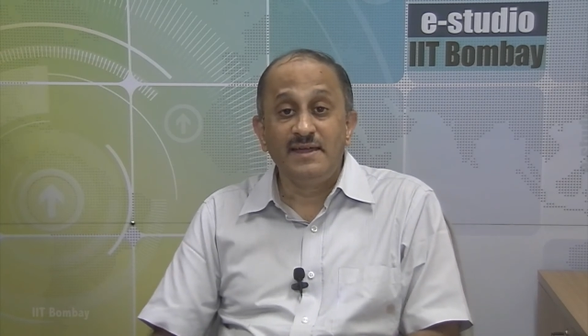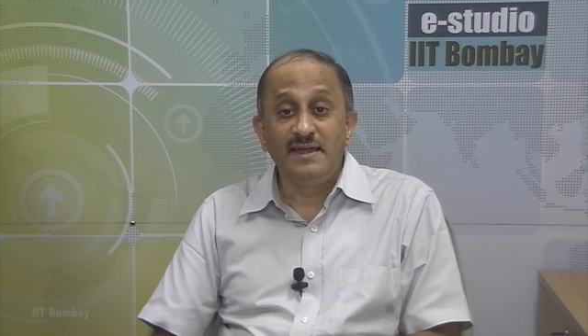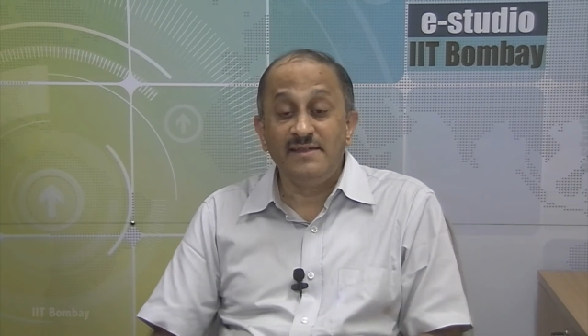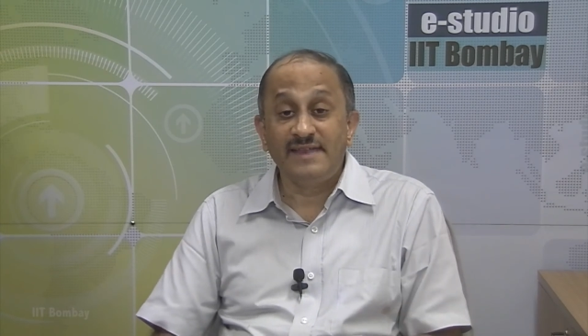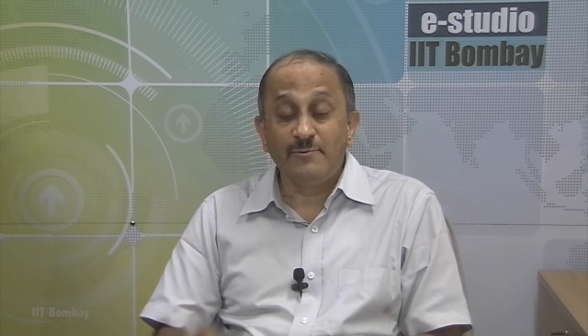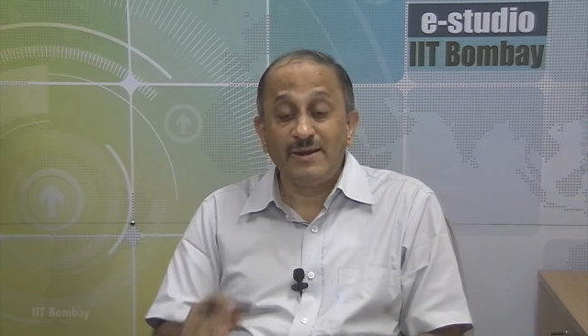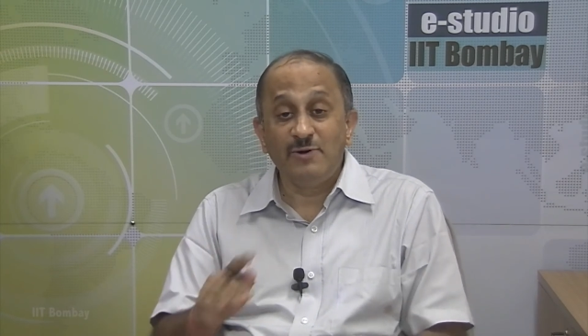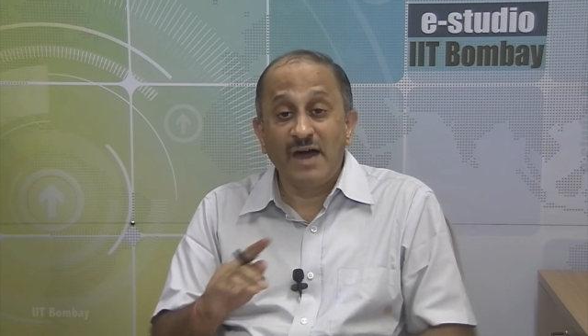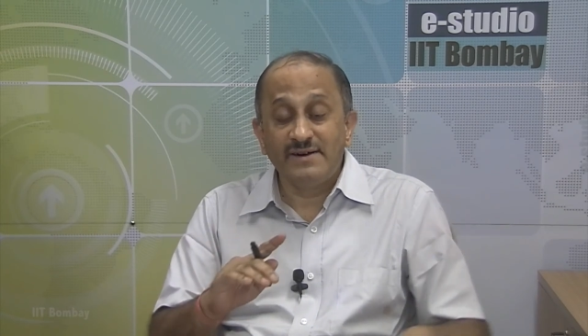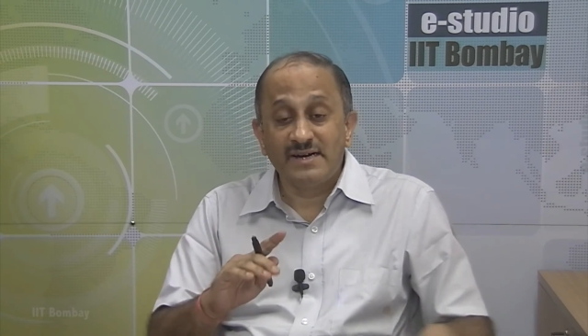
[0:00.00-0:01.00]
is that when you
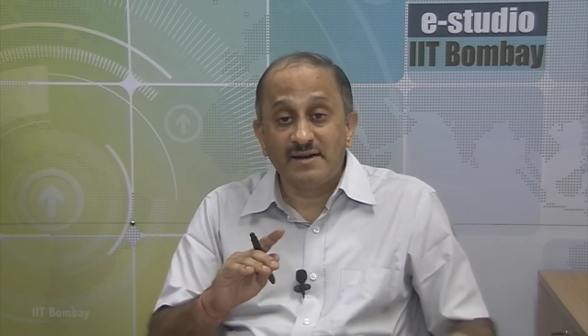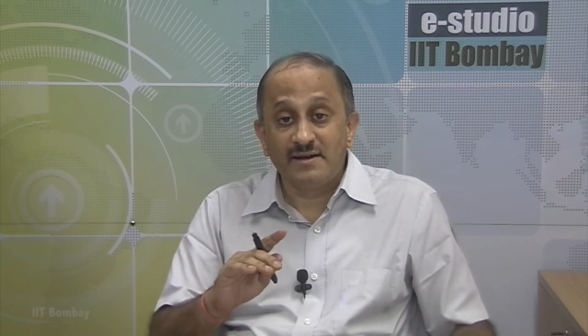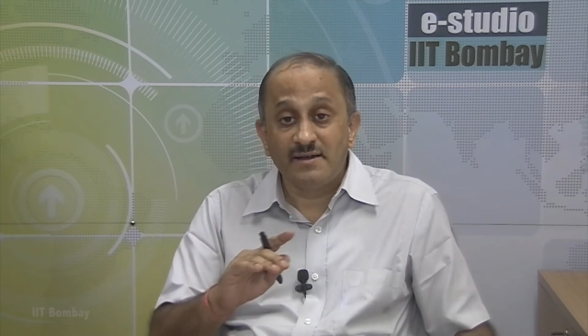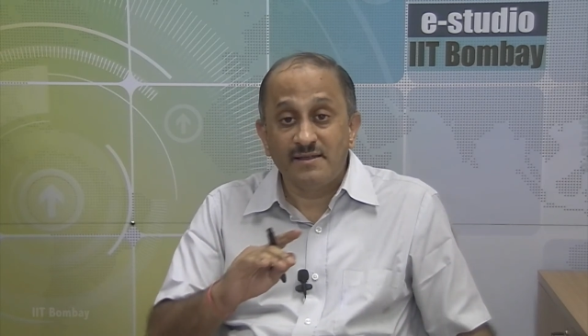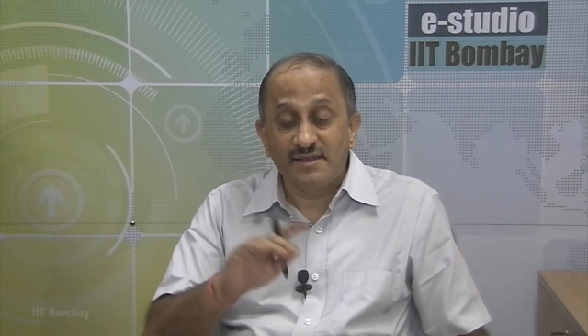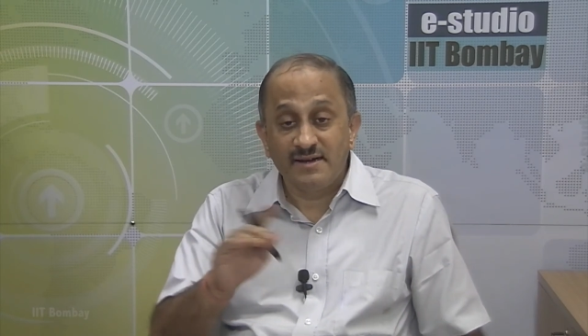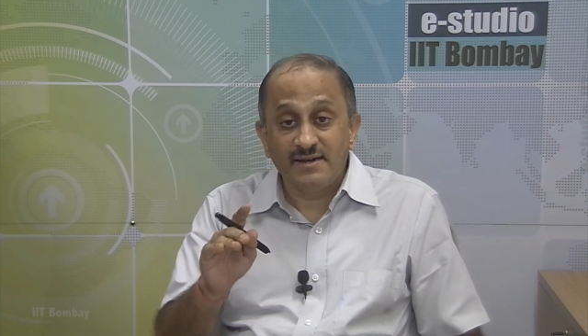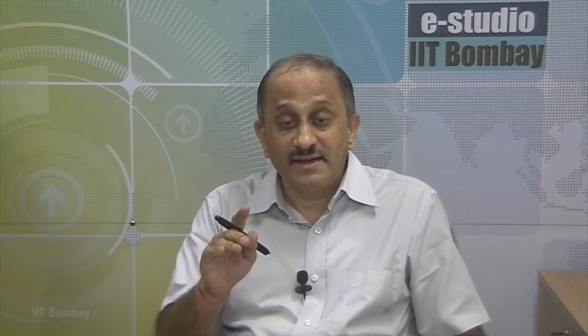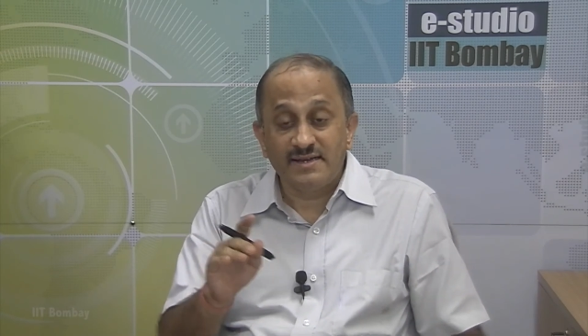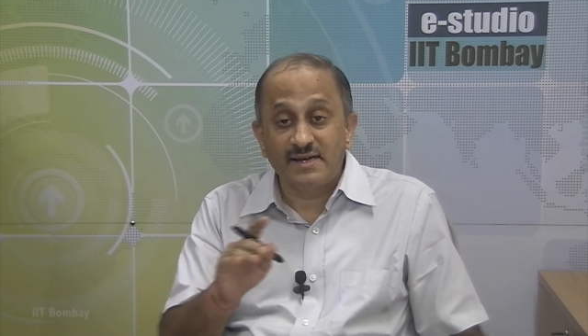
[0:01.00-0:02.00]
have a
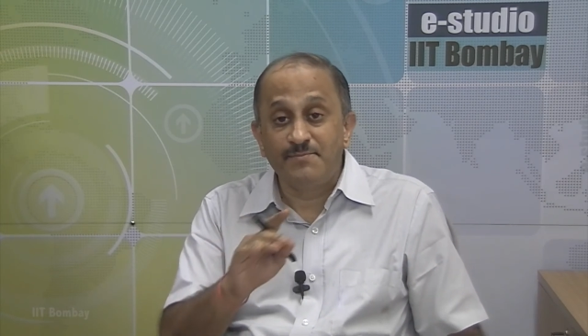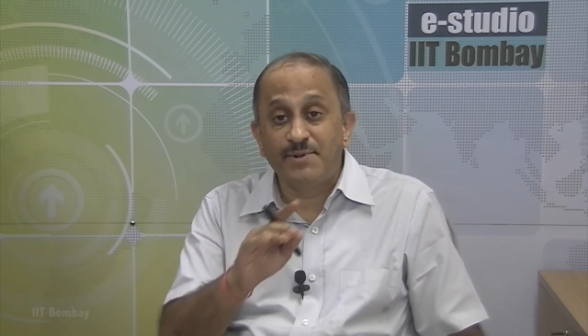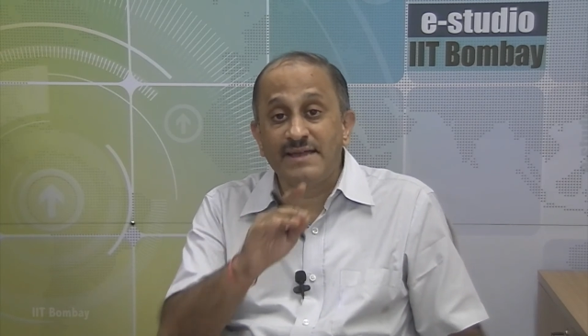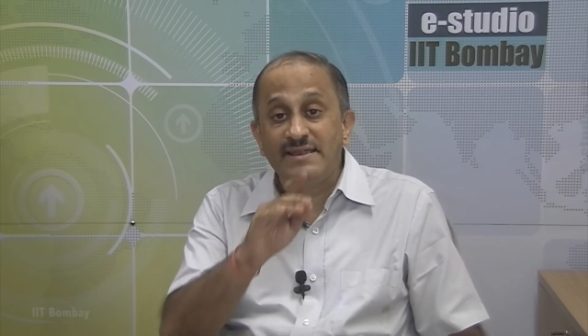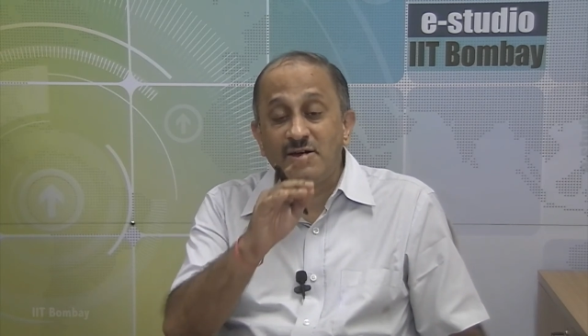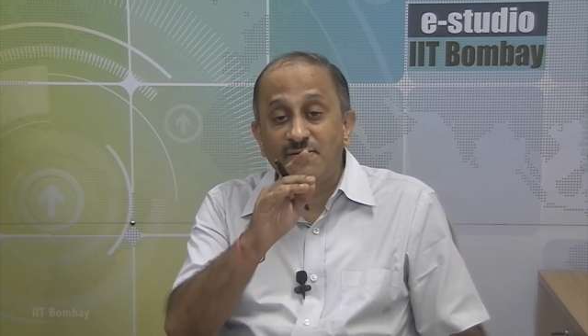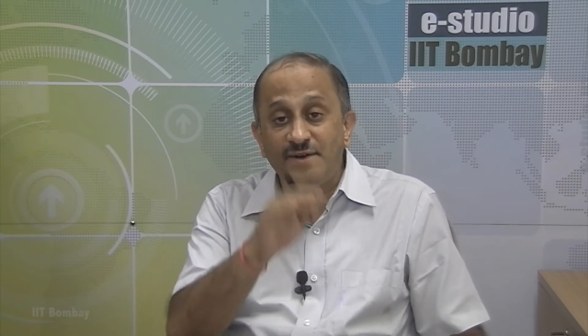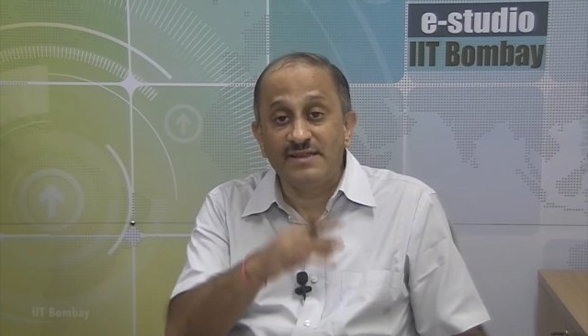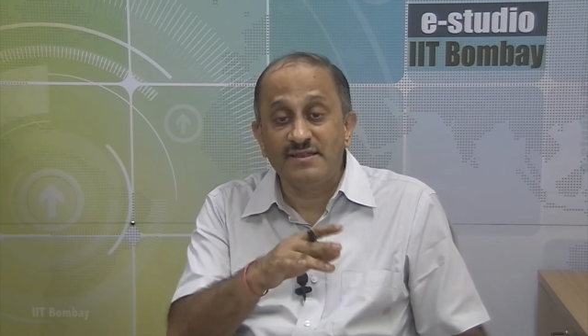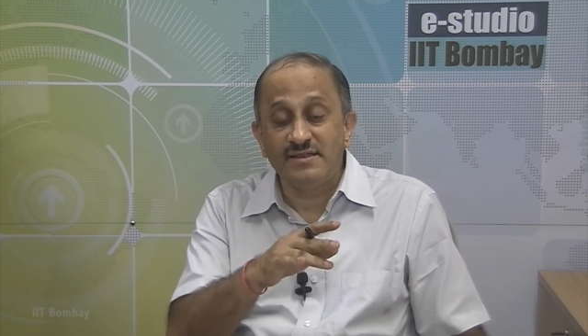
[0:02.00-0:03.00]
circuit comprising of
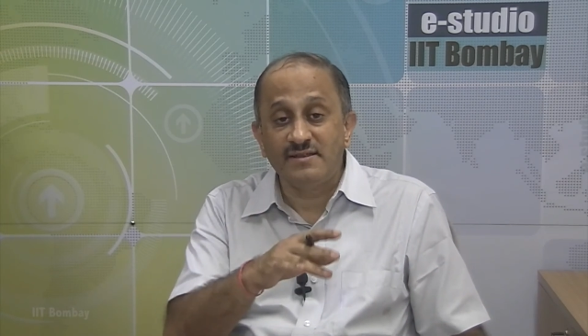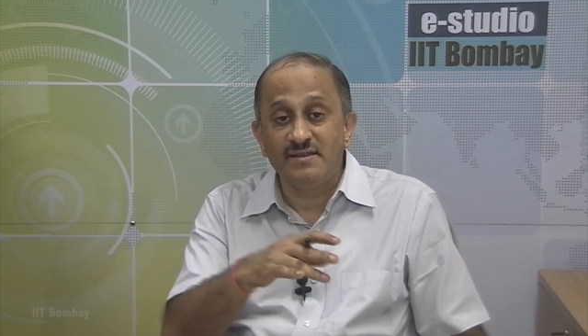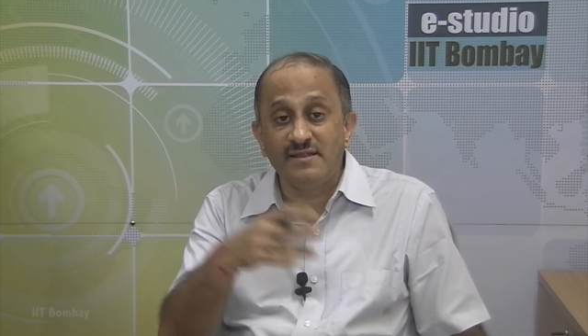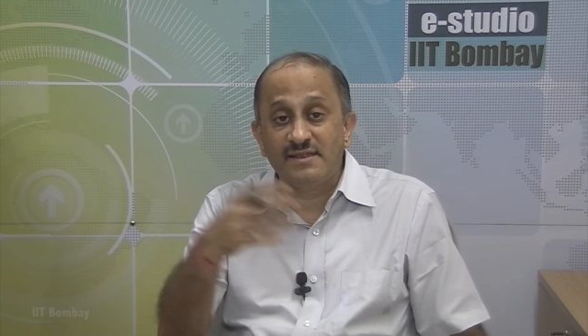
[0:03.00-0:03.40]
resistances,